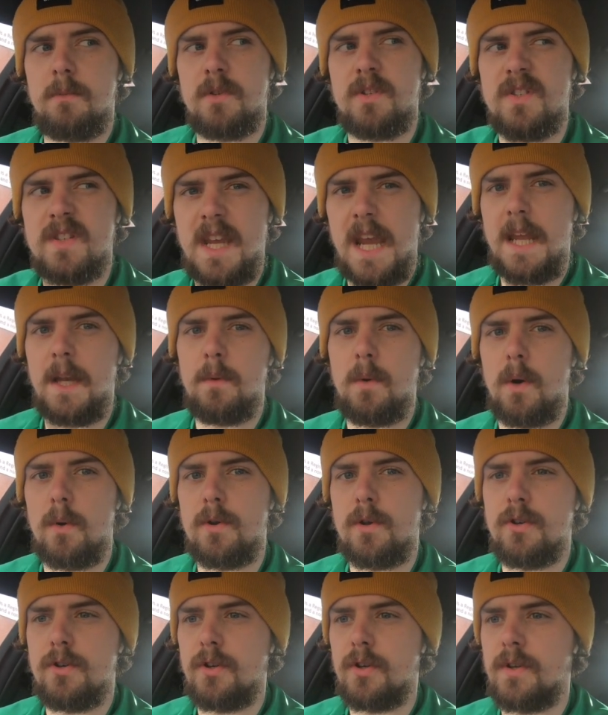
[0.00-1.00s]
which is kind of what
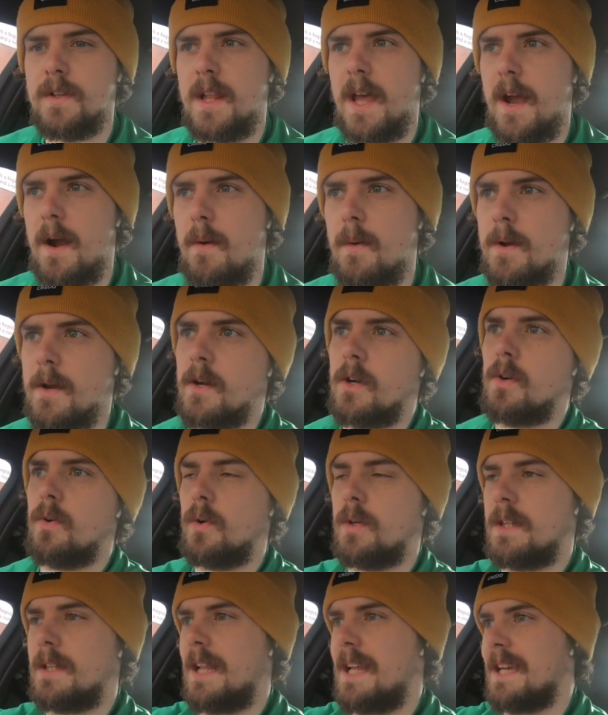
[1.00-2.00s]
you're doing there, where you're
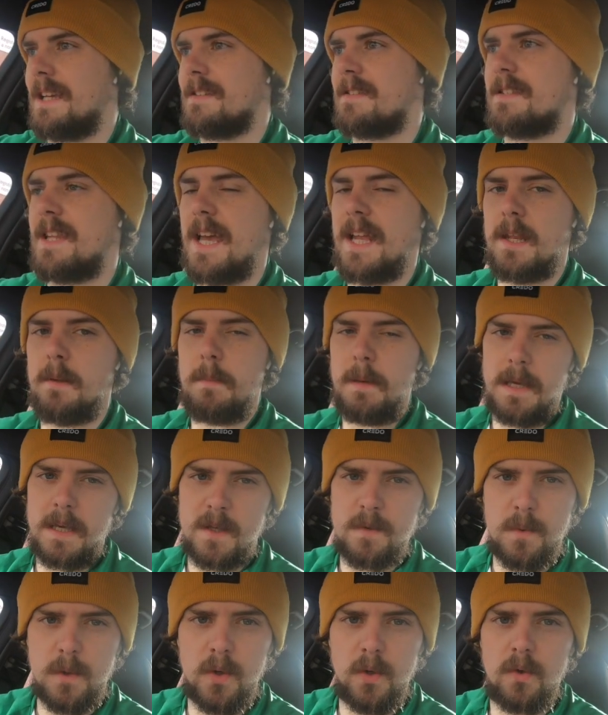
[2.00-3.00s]
going at like a steady
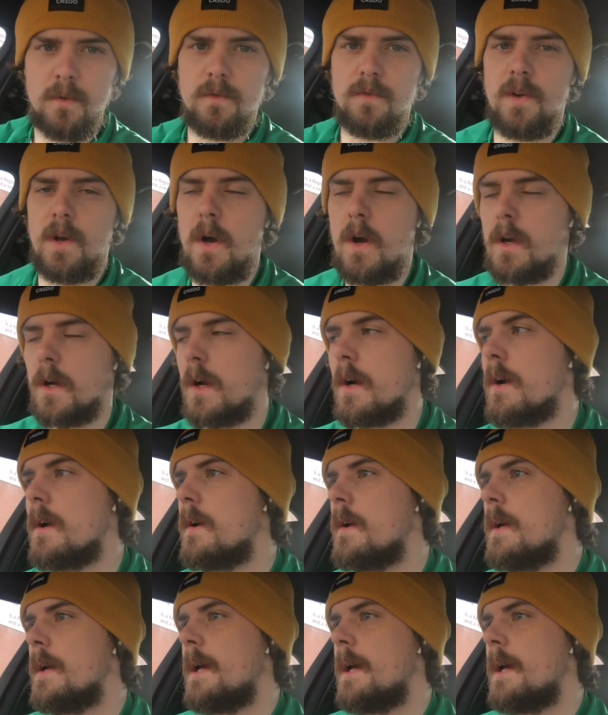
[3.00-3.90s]
pace but going for longer.